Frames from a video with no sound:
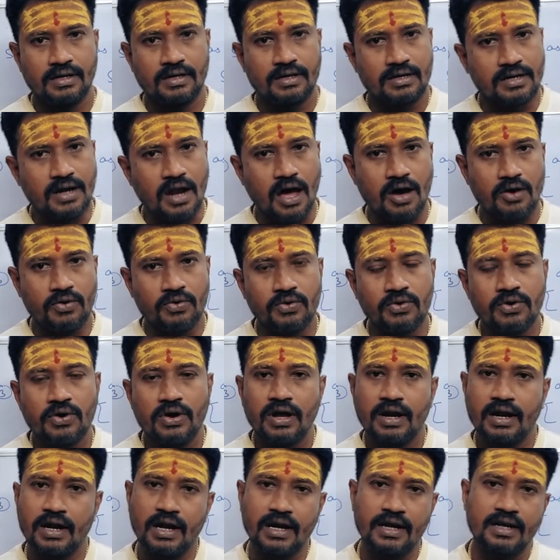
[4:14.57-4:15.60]
Now,
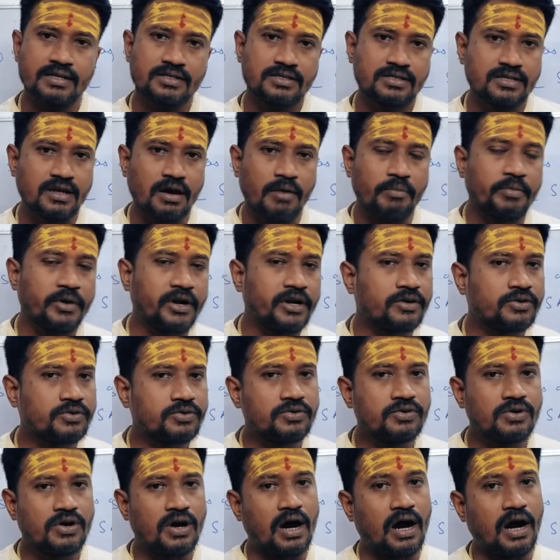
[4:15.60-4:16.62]
let us jump
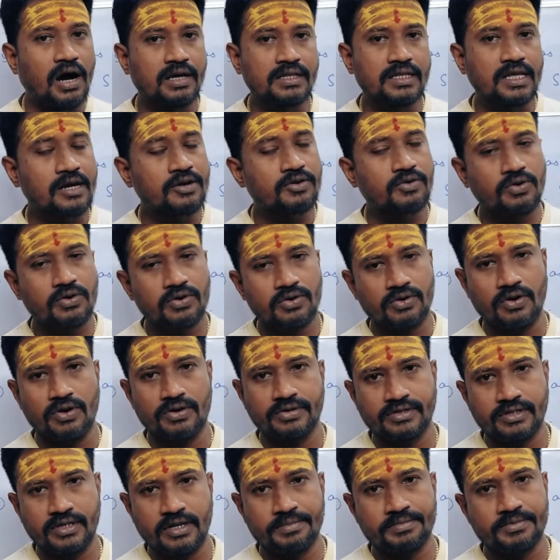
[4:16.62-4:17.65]
into other core
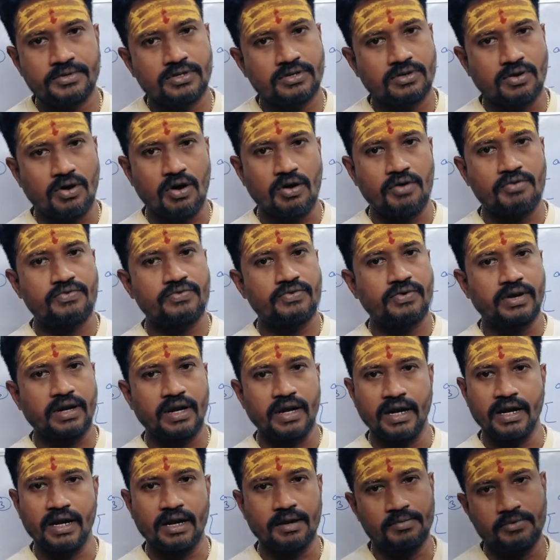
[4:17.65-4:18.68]
concepts of
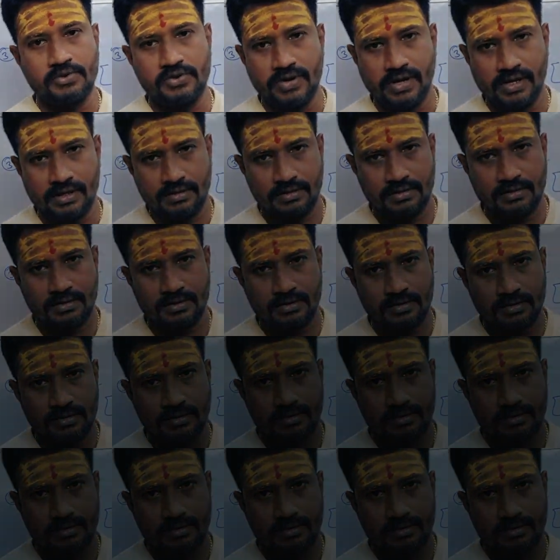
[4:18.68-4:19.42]
AWS.